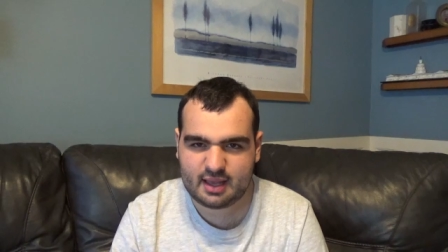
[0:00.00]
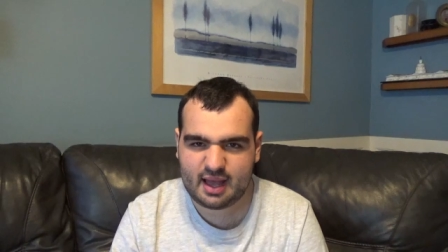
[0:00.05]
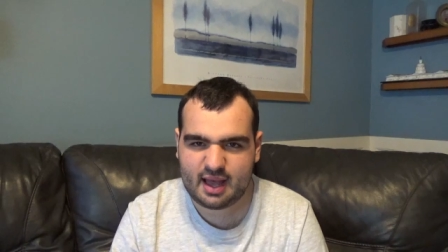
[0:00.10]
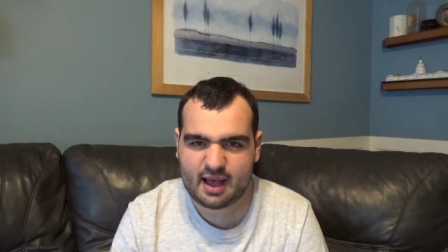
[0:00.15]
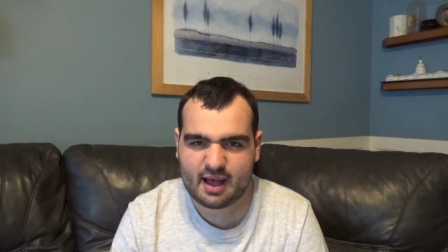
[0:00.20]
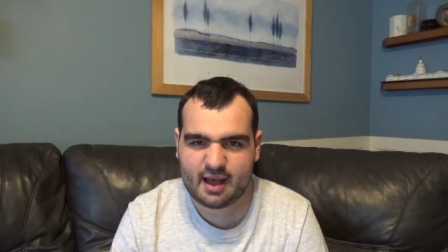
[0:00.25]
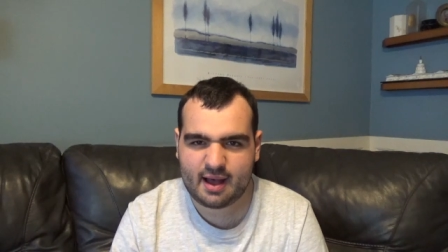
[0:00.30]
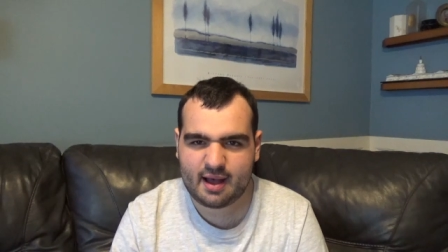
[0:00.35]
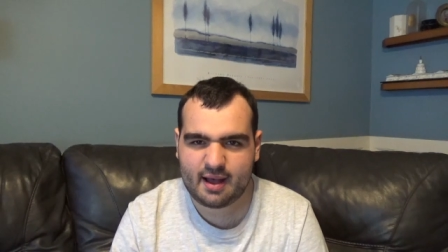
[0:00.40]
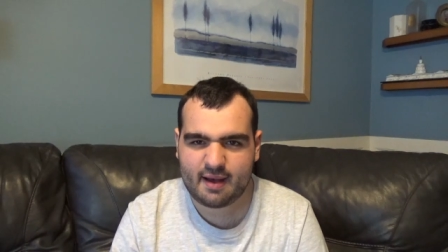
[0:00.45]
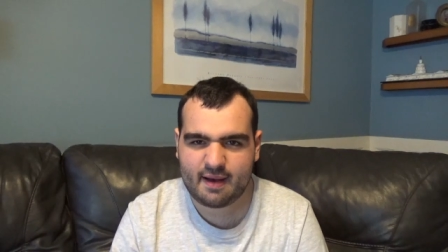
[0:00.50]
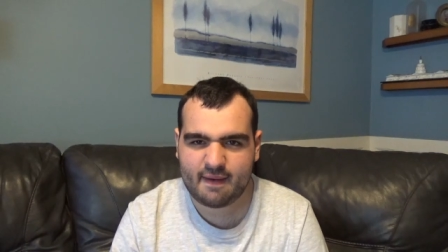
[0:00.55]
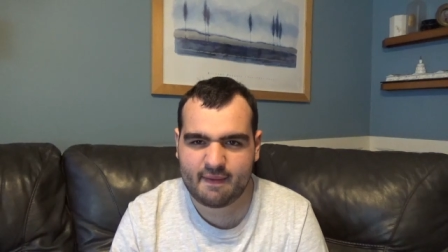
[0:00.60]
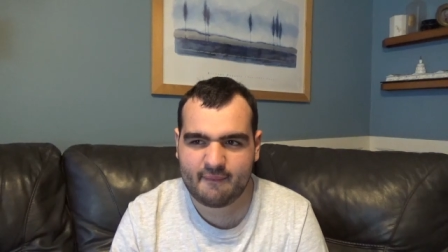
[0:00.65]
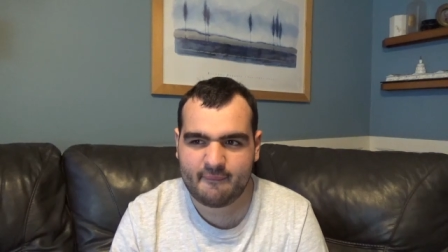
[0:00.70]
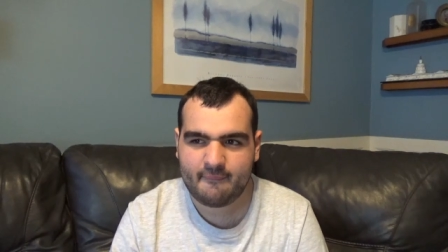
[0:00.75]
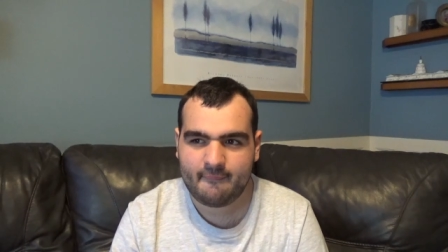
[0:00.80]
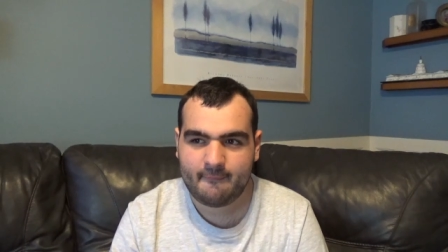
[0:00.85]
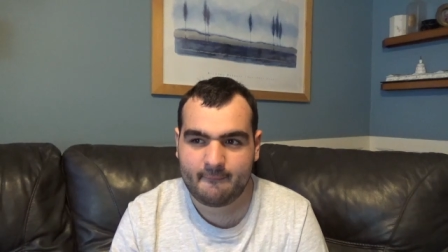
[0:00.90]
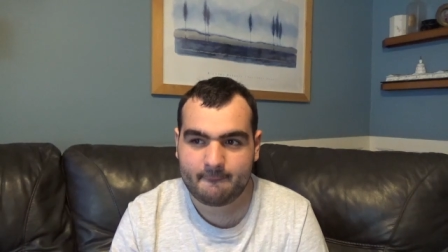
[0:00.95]

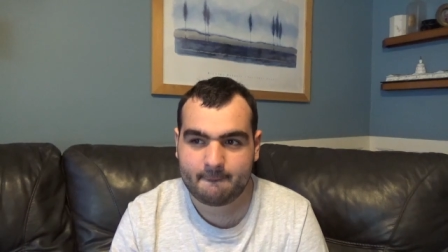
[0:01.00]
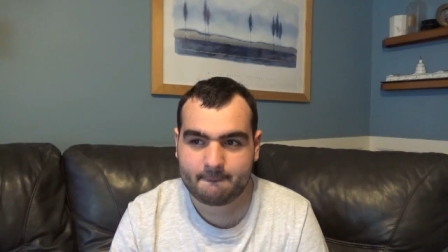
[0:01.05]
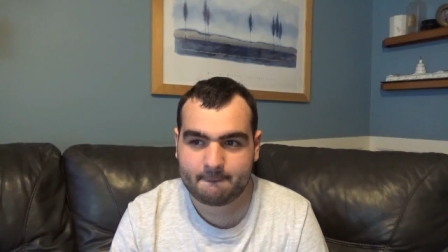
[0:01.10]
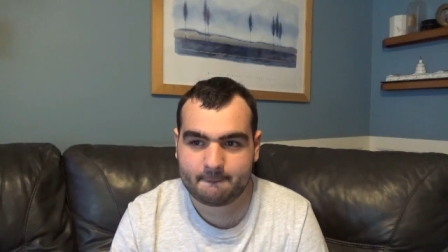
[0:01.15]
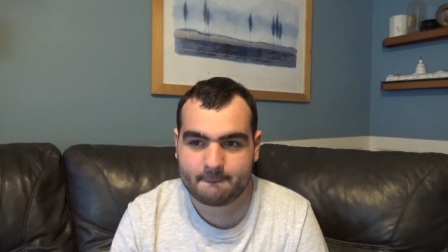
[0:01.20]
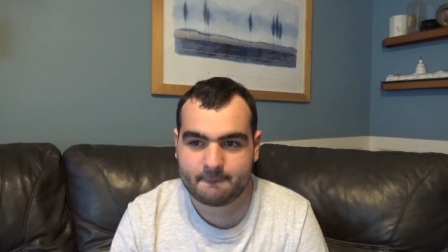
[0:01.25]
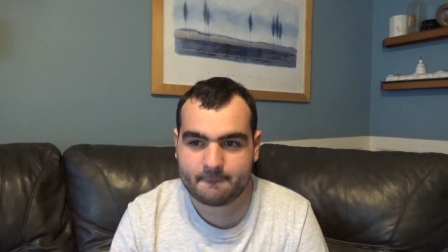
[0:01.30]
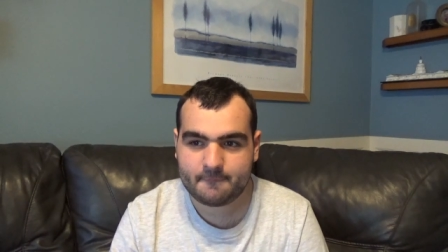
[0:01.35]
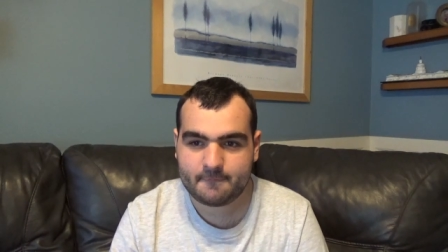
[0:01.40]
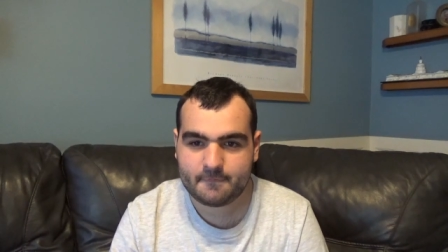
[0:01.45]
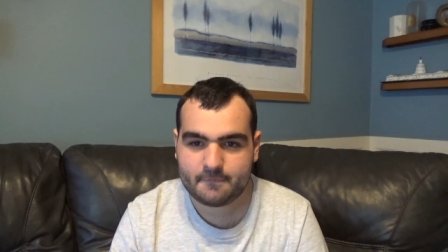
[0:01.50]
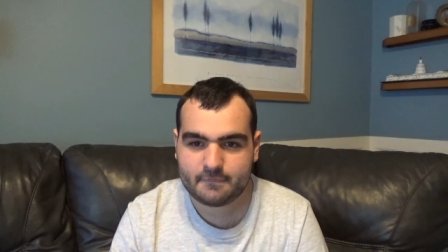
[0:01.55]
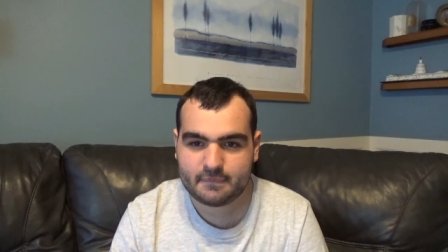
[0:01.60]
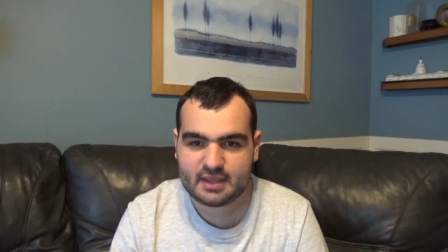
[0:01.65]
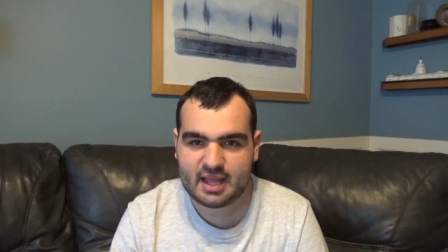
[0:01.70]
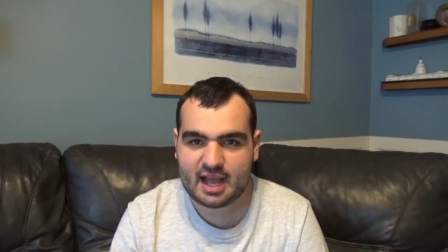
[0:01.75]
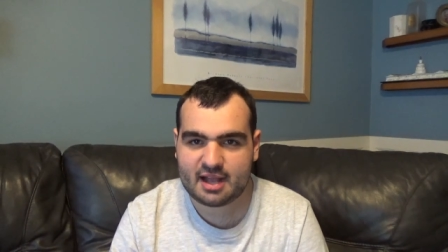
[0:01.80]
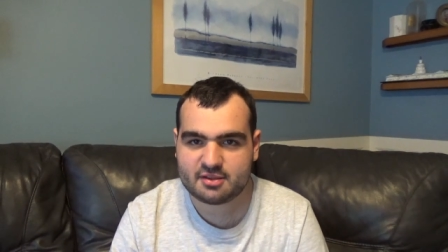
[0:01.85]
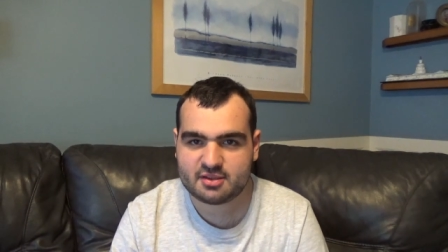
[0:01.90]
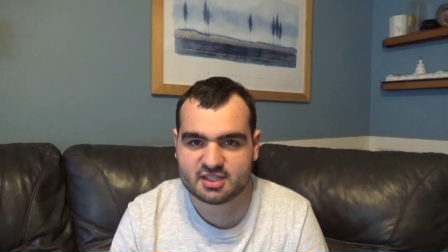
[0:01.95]

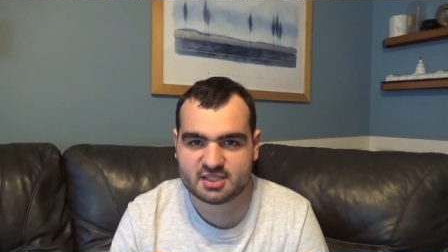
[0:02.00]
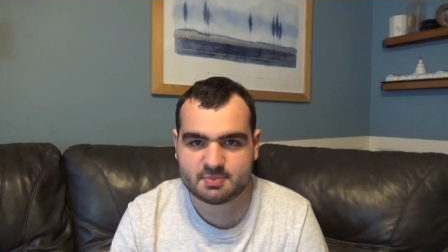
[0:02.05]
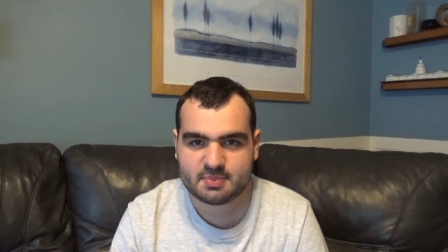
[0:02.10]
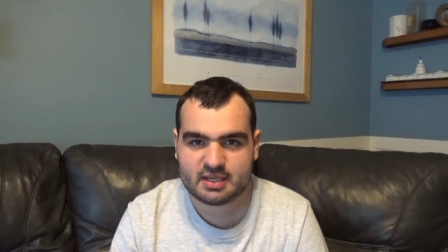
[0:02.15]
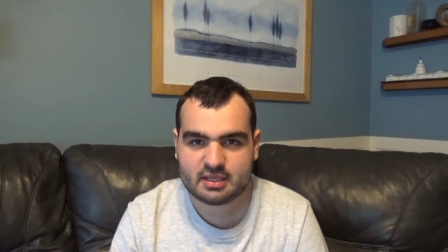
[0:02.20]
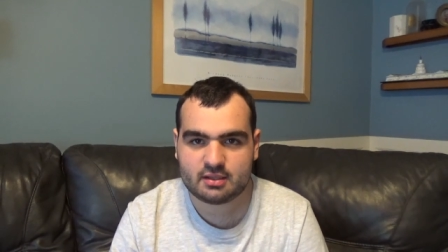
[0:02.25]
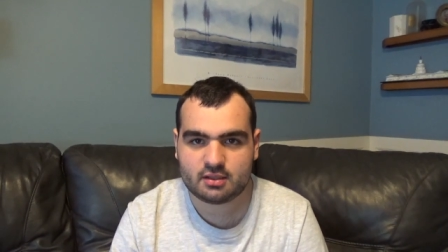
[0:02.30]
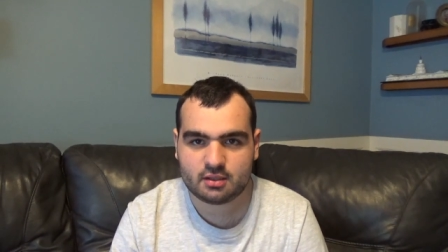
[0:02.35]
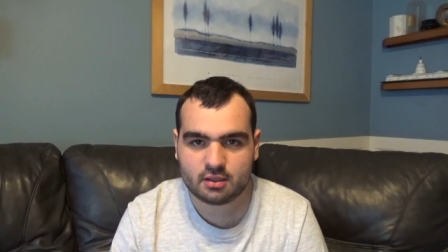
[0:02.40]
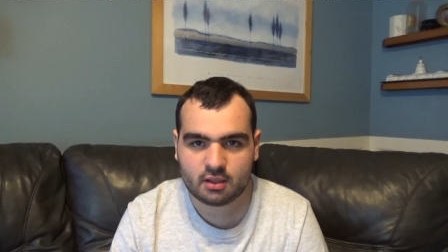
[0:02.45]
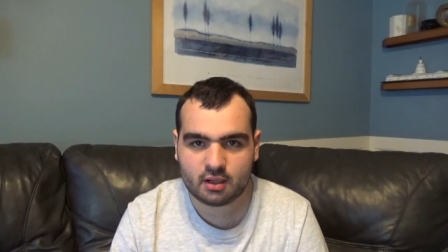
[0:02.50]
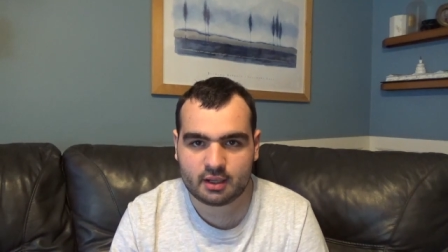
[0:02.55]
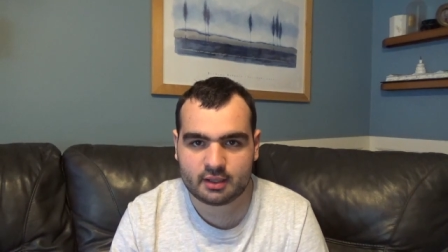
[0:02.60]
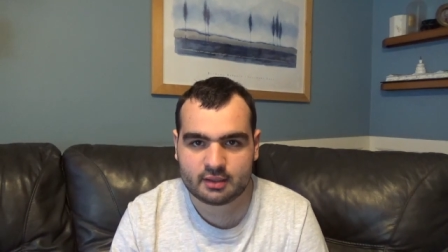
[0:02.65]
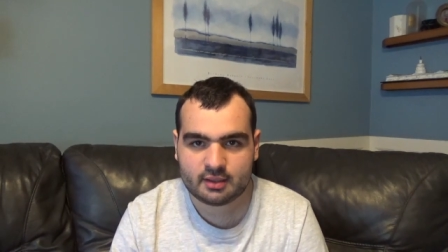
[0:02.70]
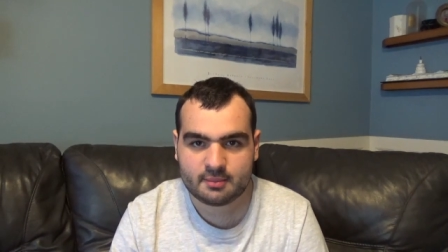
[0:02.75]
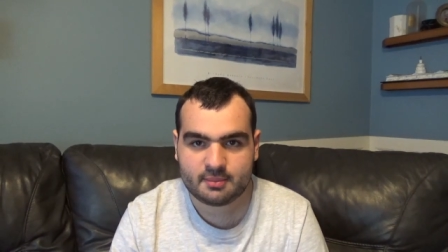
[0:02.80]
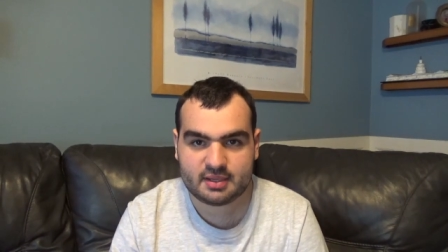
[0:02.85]
not just be good.